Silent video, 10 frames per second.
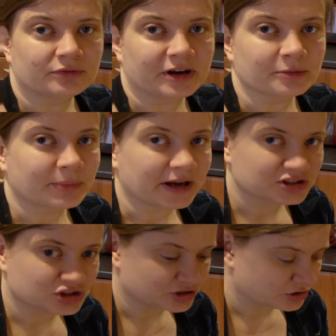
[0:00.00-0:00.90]
red
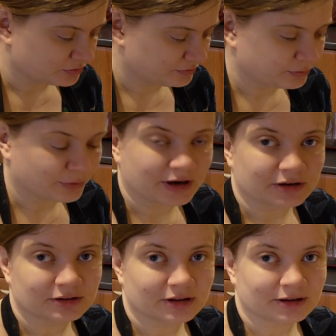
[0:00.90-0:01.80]
patches of
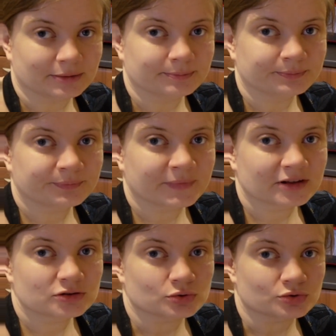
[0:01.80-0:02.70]
where the
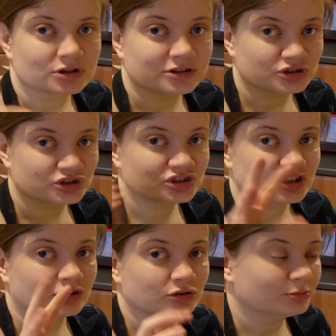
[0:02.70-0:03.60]
sauce has just
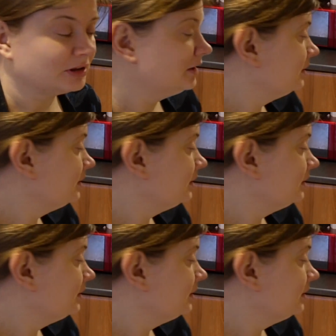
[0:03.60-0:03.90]
stuck to me.